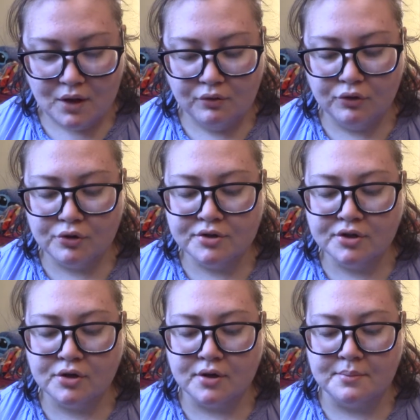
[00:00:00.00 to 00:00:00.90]
learn to
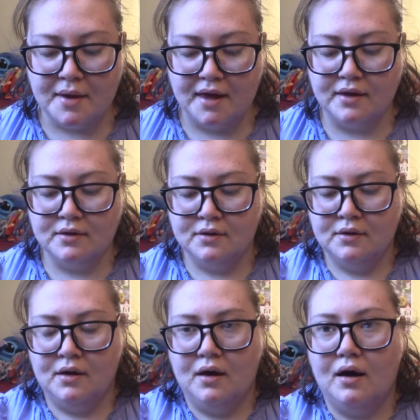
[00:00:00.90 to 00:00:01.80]
cook and bake.
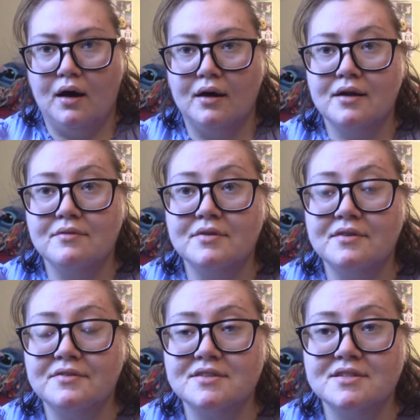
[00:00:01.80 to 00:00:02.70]
Uh, even
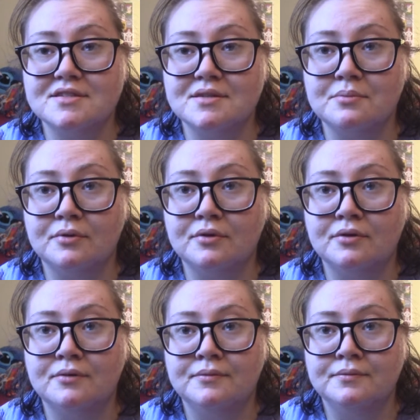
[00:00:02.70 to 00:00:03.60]
if it's as
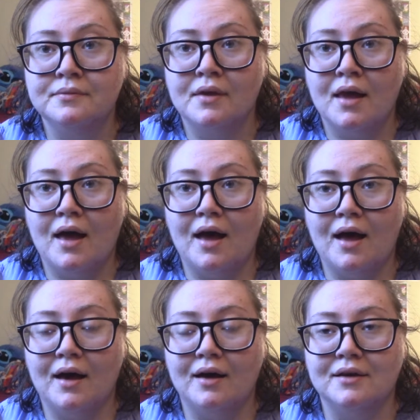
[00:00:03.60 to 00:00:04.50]
simple
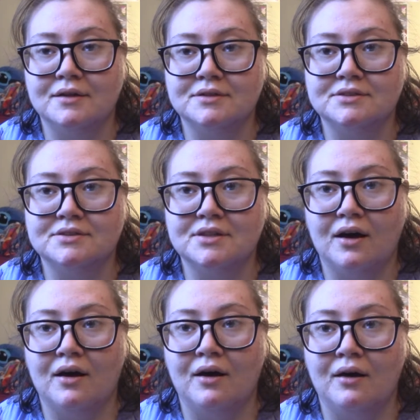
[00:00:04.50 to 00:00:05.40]
as
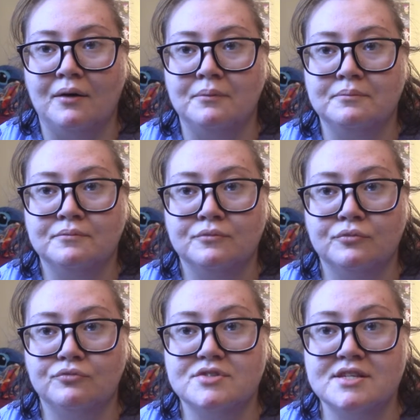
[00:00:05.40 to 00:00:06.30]
um,
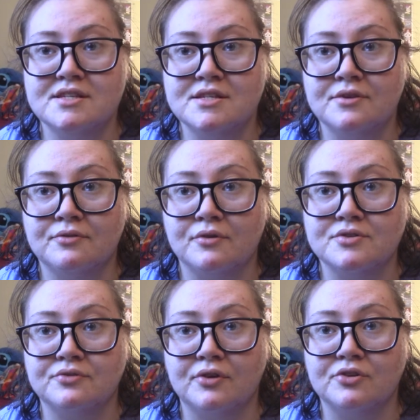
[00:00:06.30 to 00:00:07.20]
seasoning
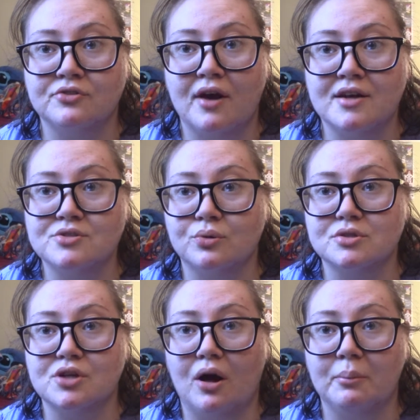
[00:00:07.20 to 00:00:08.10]
frozen french fries or
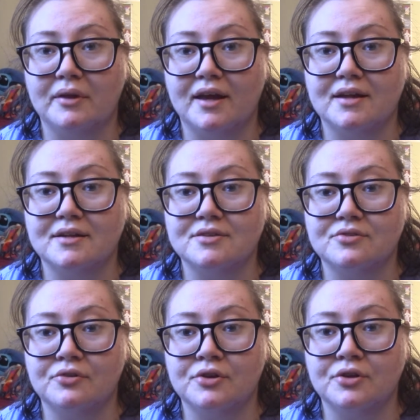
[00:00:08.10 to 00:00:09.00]
as complicated
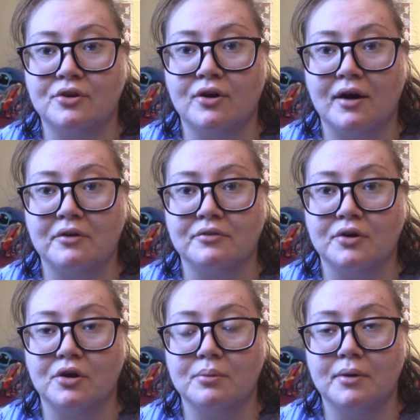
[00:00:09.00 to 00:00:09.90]
as learning to cook out of a
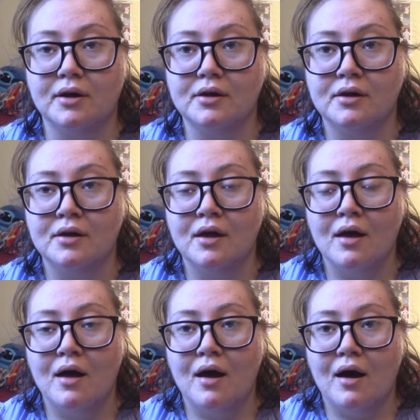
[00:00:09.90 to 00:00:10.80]
cookbook,
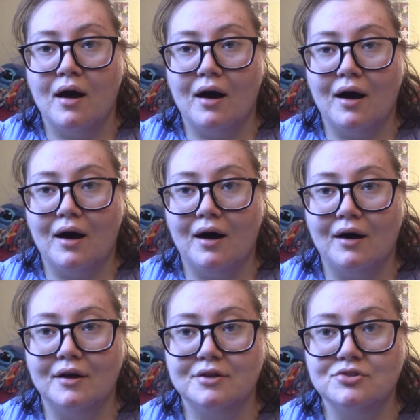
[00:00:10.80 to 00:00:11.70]

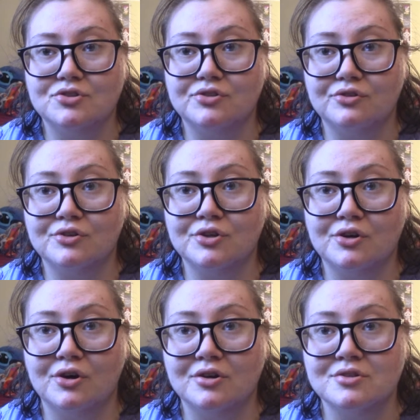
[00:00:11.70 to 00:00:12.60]
uh, just learn to
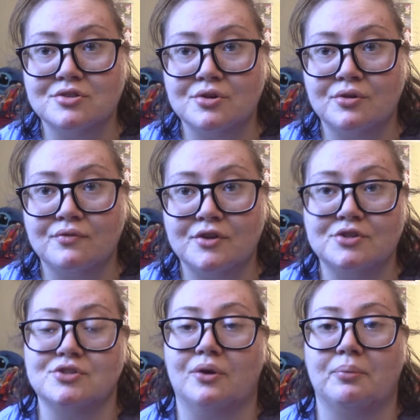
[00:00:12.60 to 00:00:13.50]
cook so you can feed
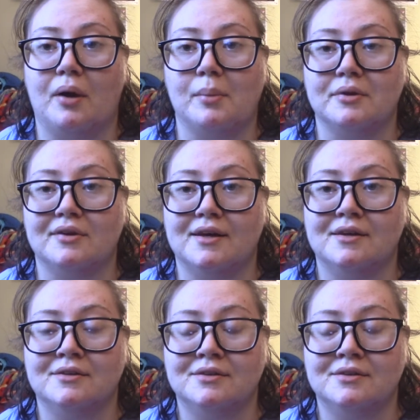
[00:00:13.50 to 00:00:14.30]
yourself properly.